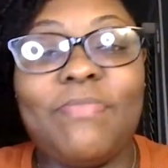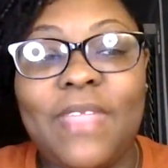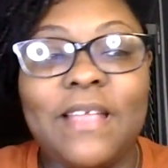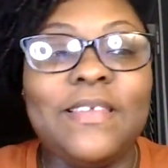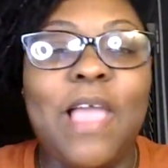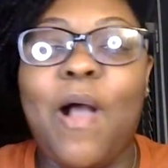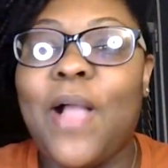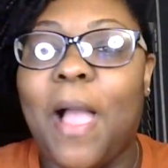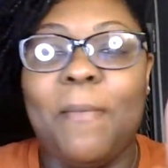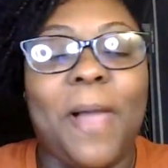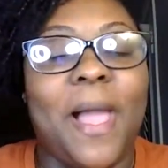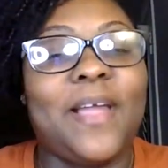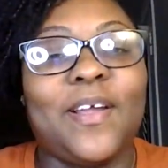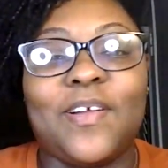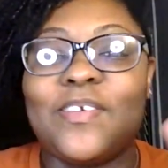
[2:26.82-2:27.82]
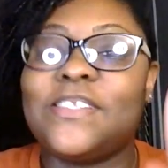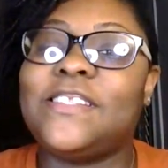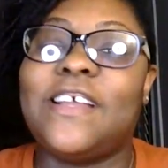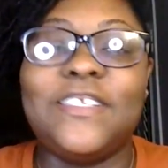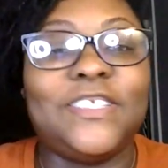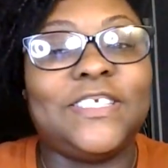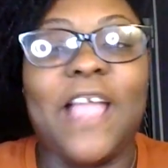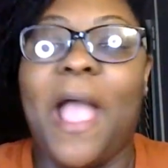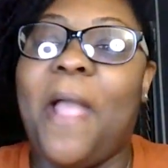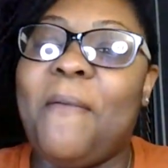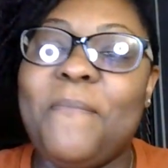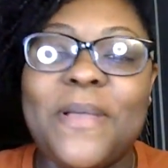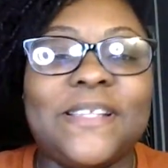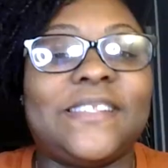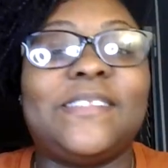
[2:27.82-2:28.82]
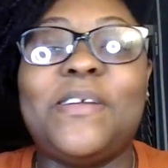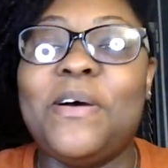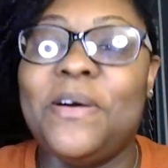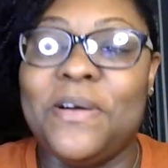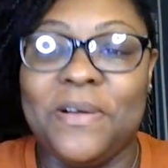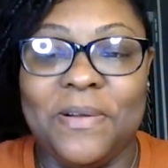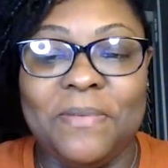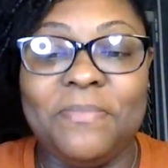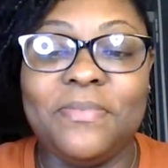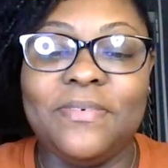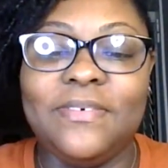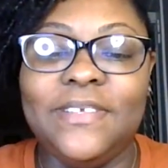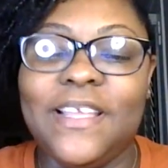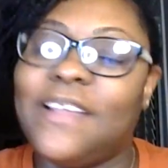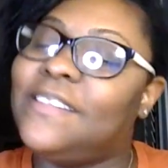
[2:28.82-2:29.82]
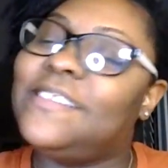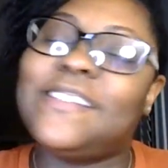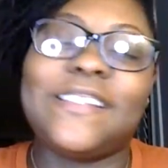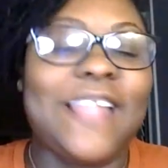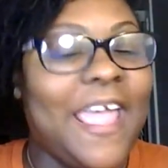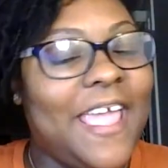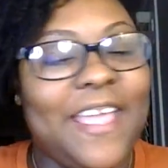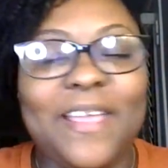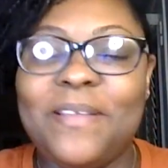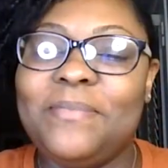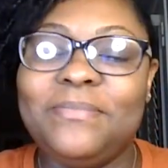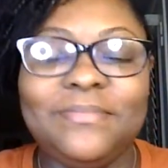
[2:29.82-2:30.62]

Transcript: Y'all got my girl Sunshine messed up. You understand?